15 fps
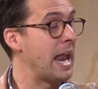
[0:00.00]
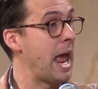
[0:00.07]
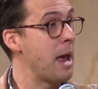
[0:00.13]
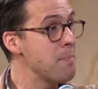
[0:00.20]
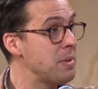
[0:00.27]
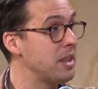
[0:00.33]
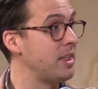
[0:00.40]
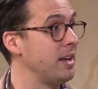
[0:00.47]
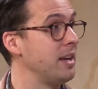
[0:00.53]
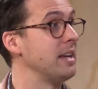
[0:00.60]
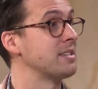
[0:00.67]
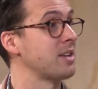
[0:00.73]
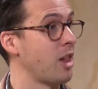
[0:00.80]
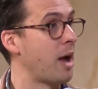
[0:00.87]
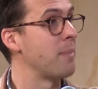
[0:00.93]
empathy
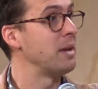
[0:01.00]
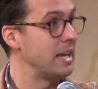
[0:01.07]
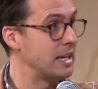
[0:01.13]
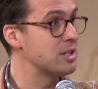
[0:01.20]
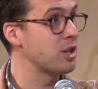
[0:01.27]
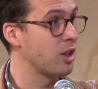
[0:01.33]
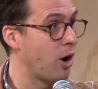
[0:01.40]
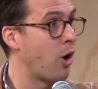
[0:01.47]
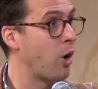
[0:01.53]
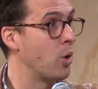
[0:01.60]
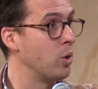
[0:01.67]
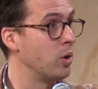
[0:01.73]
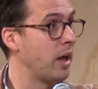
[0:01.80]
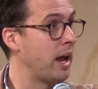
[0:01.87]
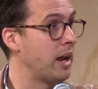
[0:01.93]
is climbing into the
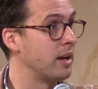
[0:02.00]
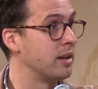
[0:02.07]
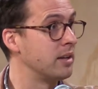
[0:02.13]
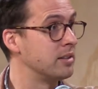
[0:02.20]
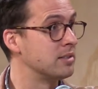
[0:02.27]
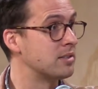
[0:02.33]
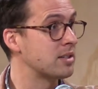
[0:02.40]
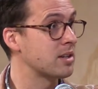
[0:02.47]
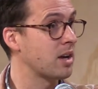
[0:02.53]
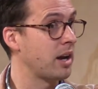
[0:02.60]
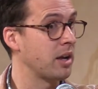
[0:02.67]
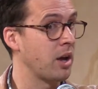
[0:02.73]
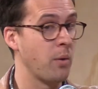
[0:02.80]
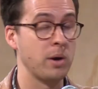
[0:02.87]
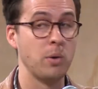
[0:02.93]
hole and kind
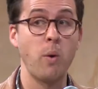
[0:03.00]
of going,